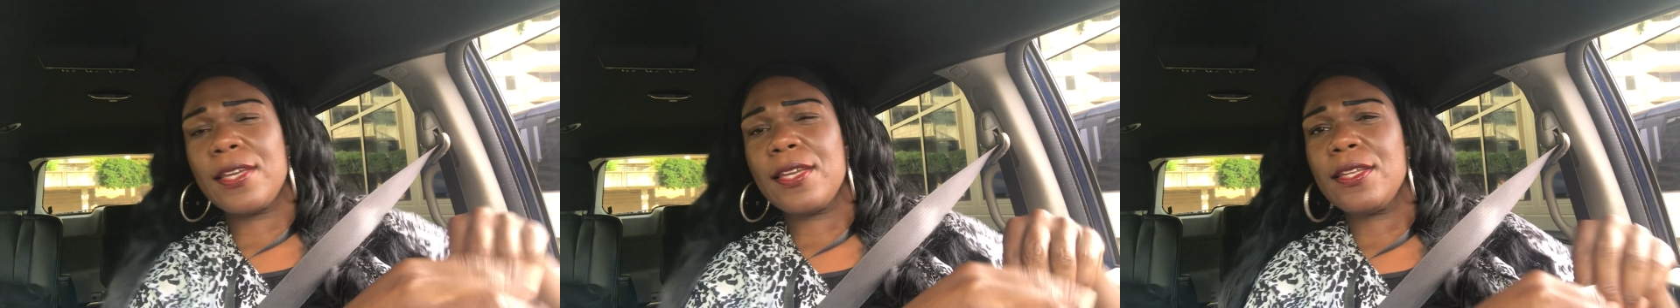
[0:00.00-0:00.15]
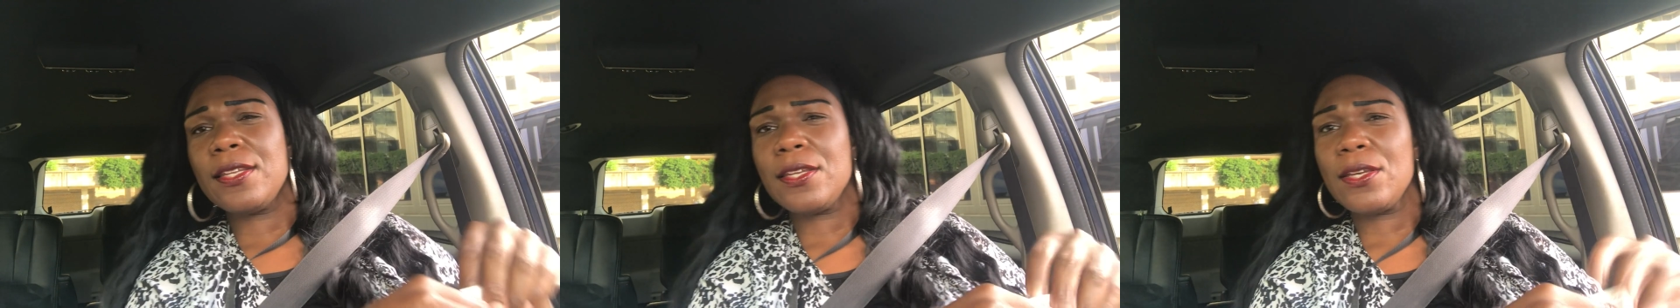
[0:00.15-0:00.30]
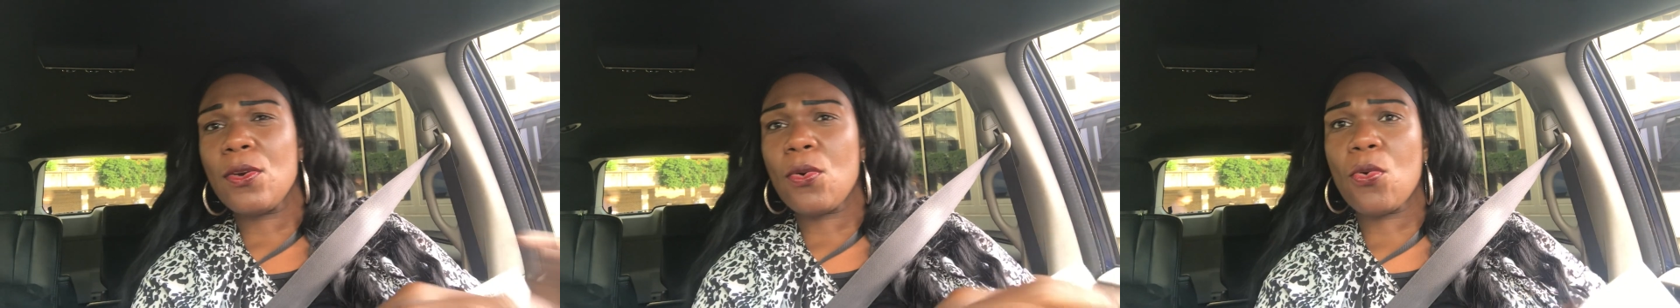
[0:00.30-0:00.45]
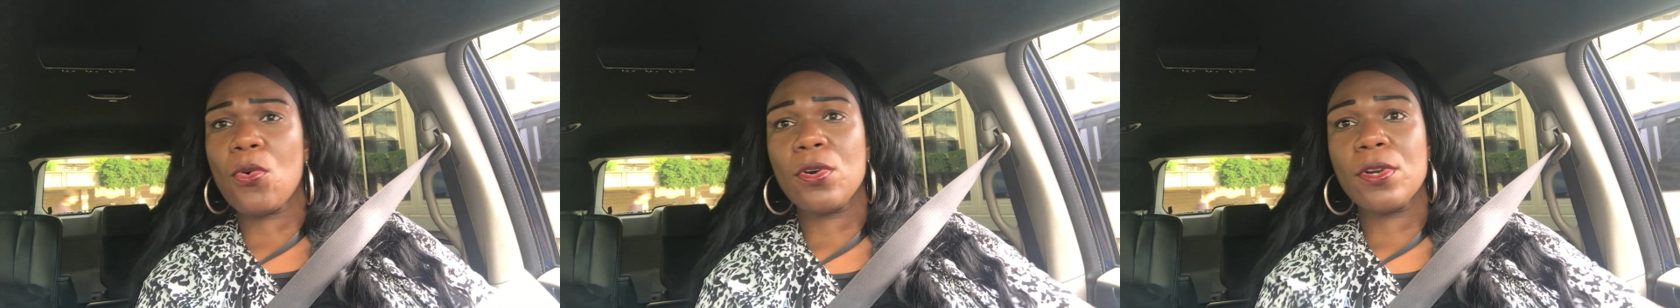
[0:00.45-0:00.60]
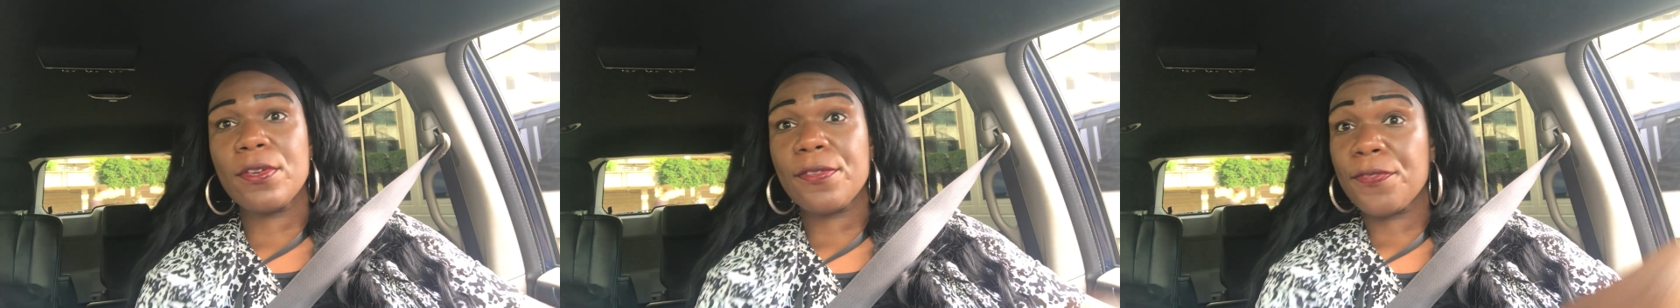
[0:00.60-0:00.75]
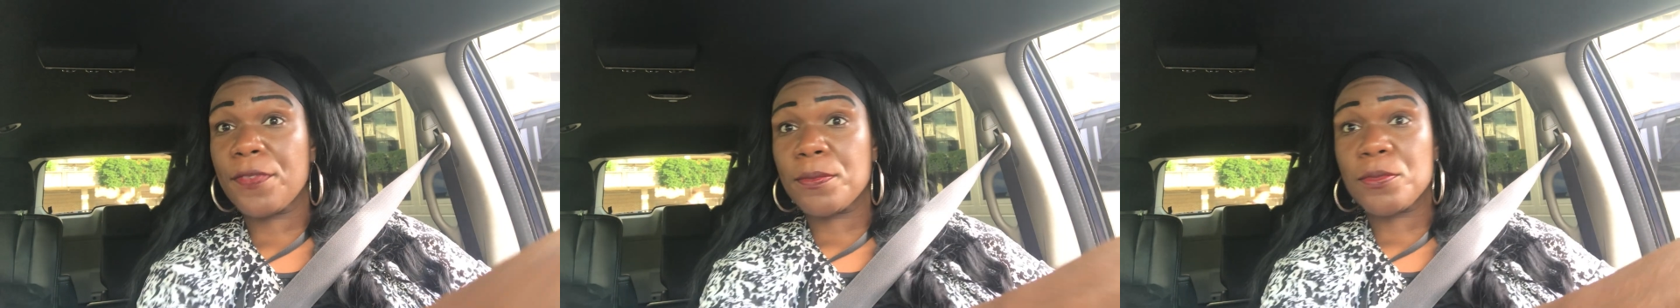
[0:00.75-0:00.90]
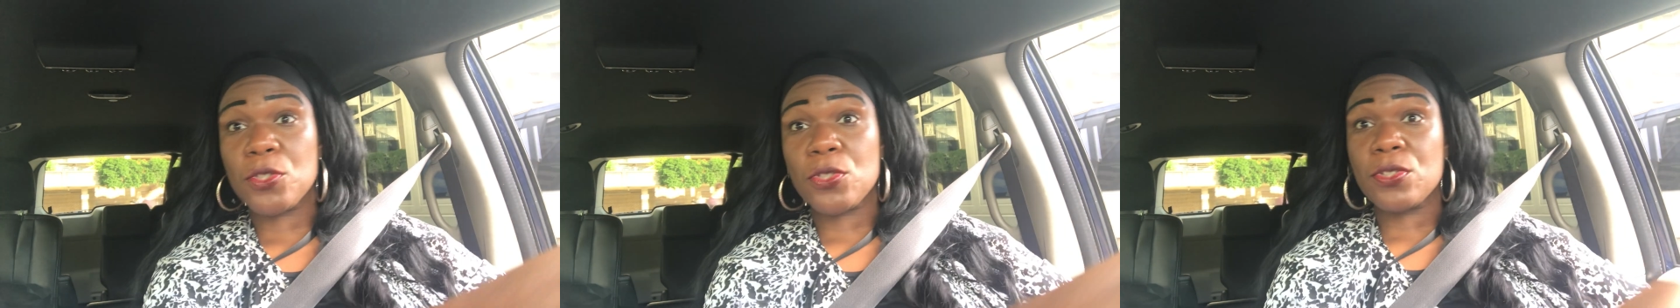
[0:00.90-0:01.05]
any order
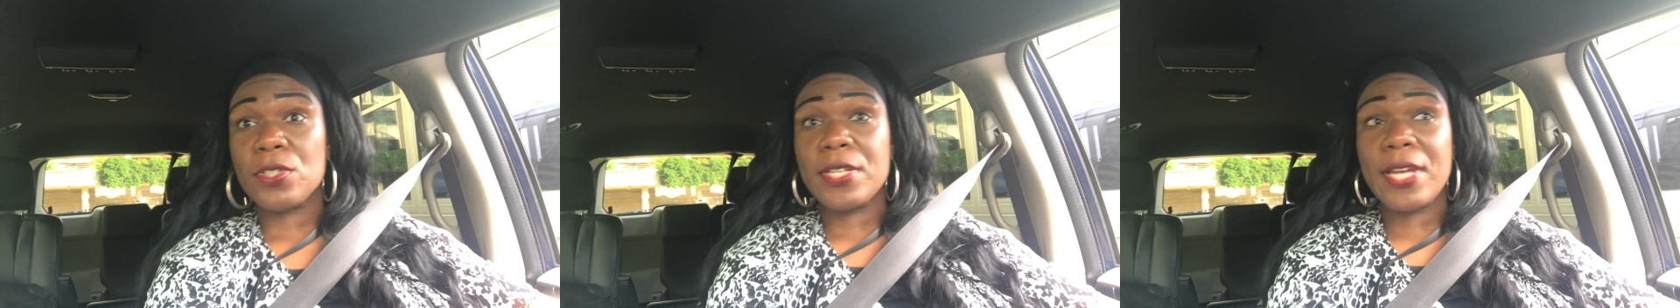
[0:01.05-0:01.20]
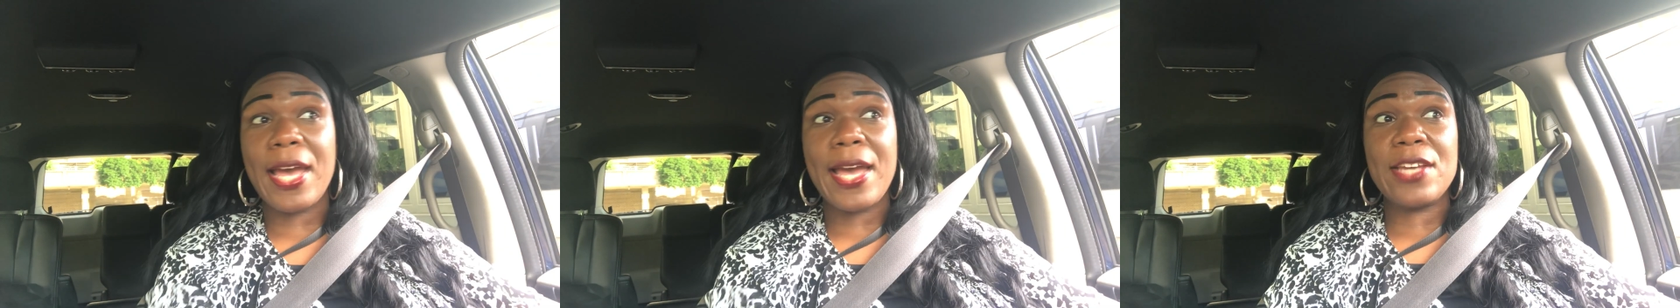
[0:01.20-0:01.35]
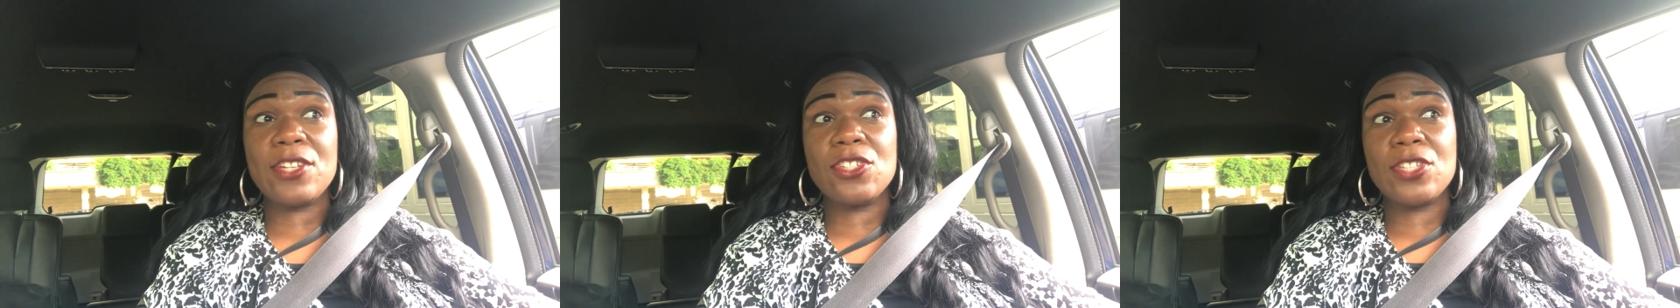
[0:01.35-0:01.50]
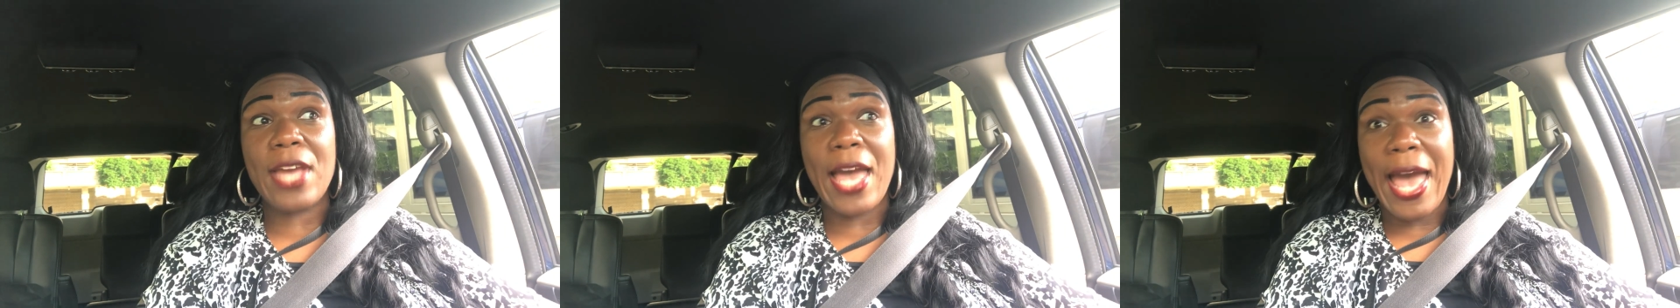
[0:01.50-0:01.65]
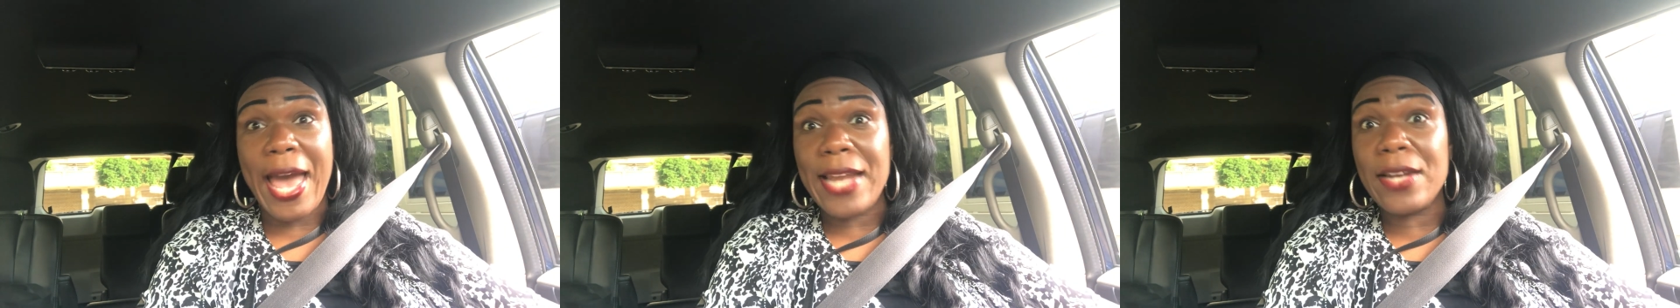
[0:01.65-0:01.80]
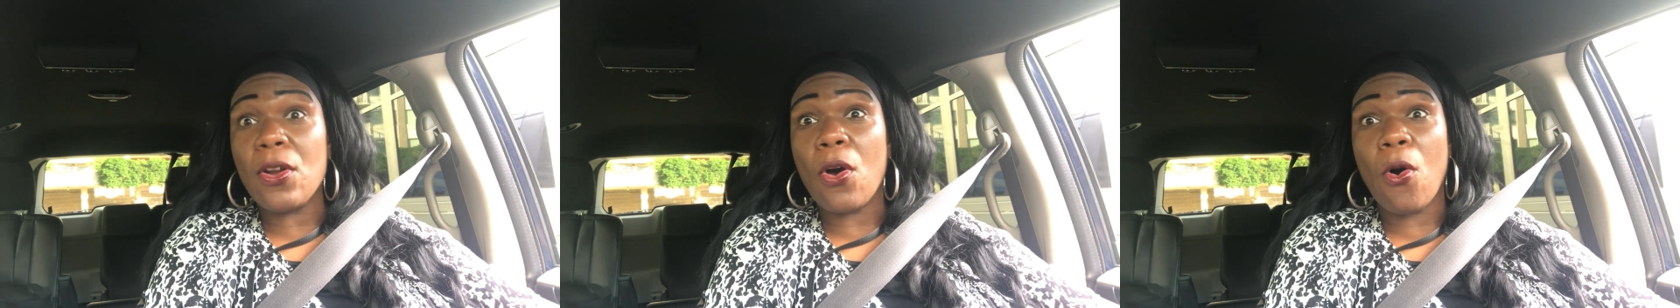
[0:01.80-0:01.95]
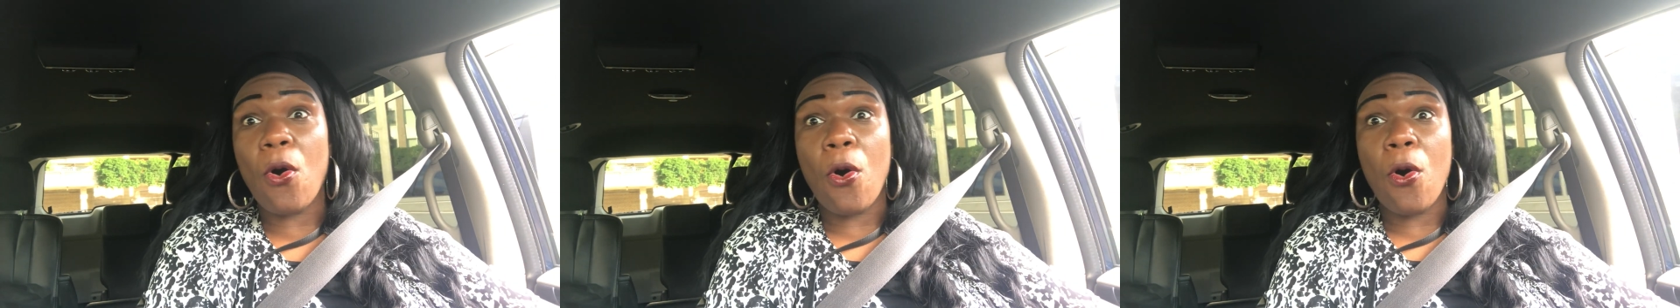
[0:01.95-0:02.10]
from Doordash at
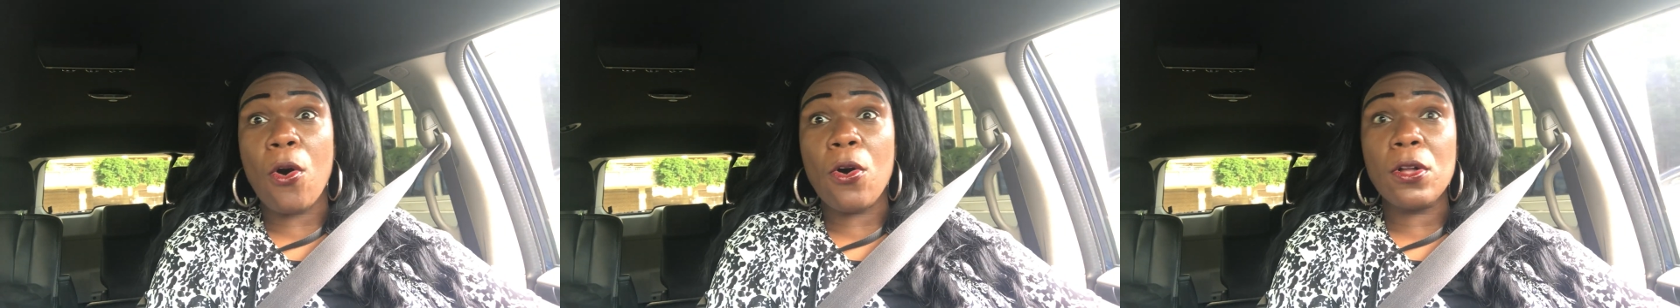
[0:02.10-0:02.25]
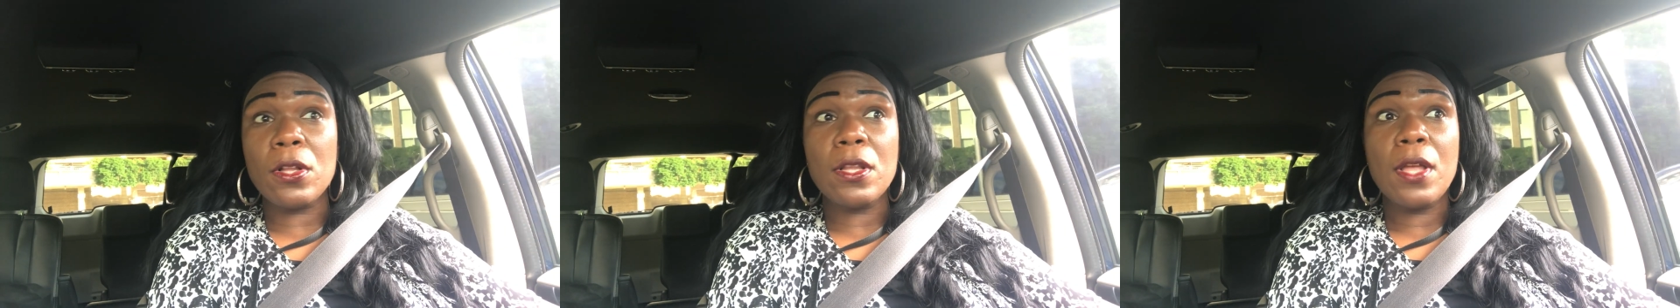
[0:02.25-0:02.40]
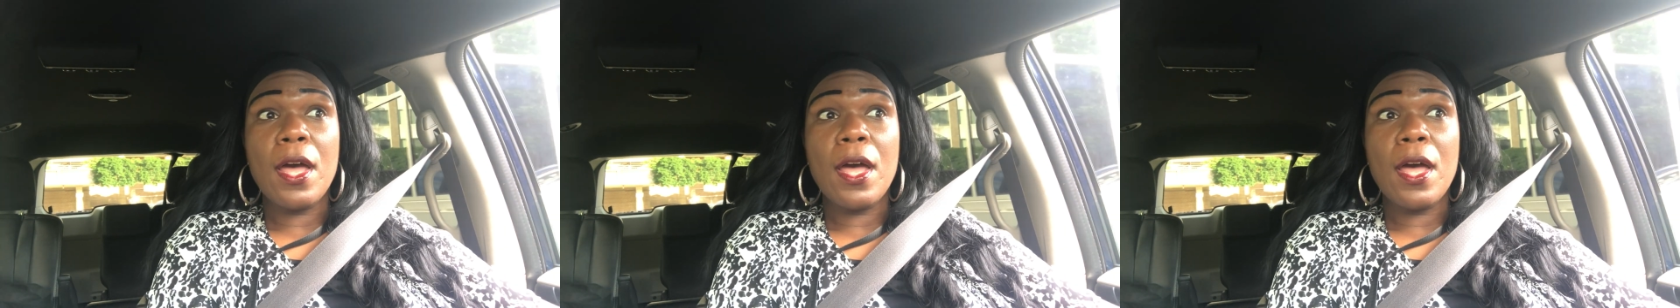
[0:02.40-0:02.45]
all,